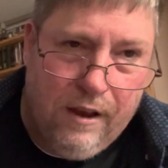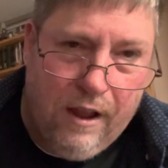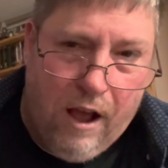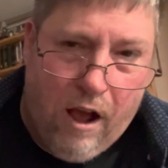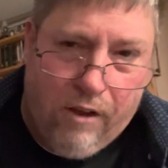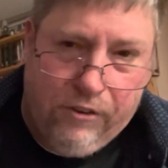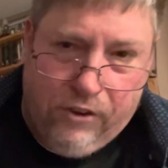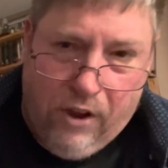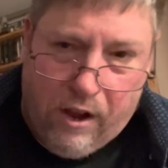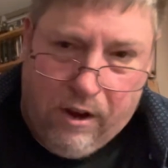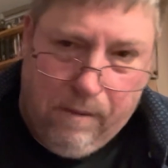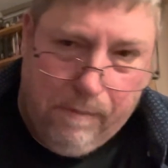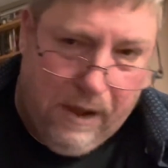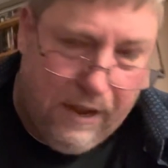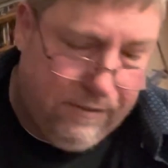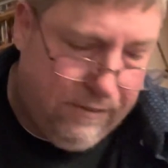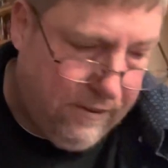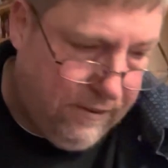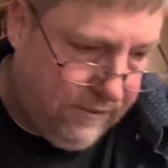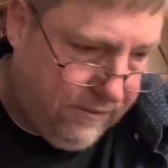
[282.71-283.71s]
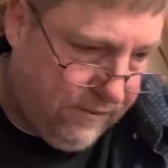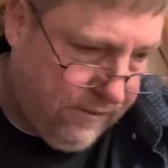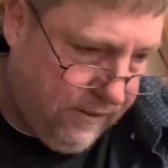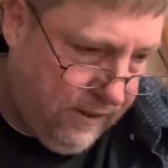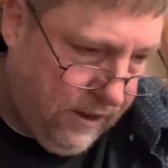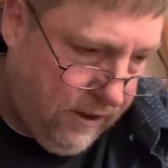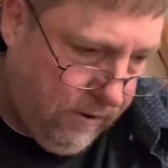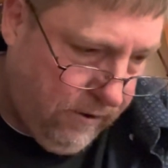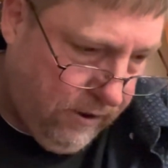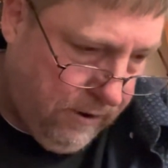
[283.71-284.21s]
I'll talk about this
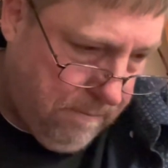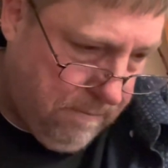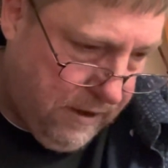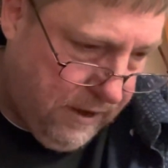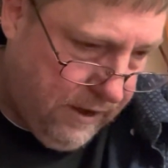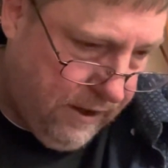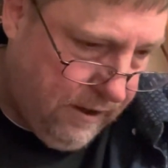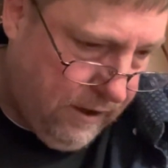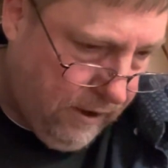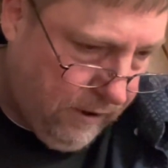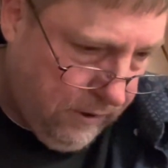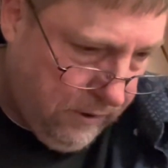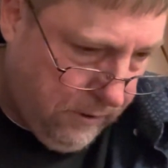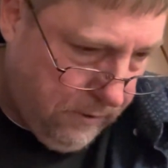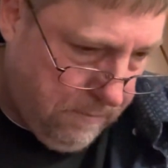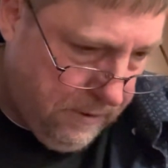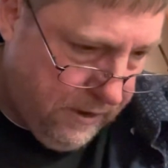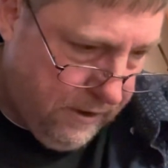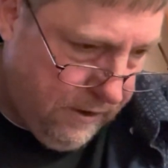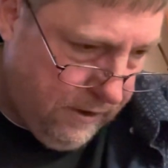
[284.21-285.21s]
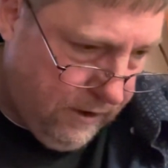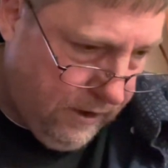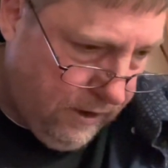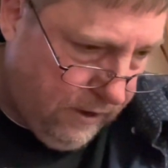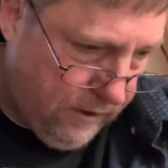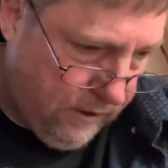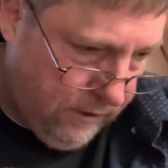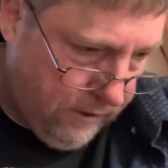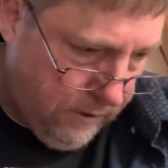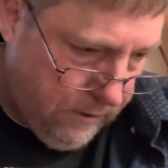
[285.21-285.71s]
here in a minute, a little bit
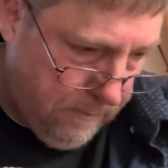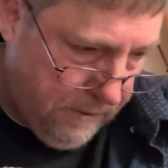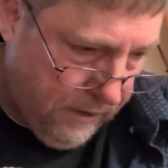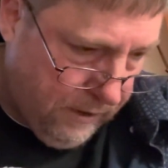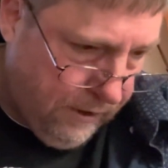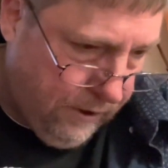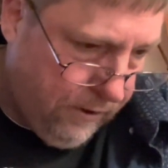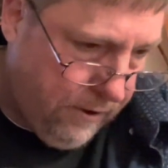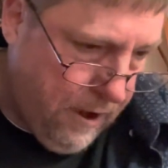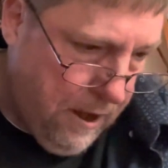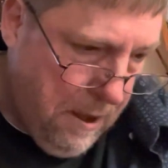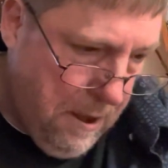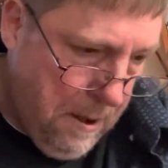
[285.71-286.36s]
later.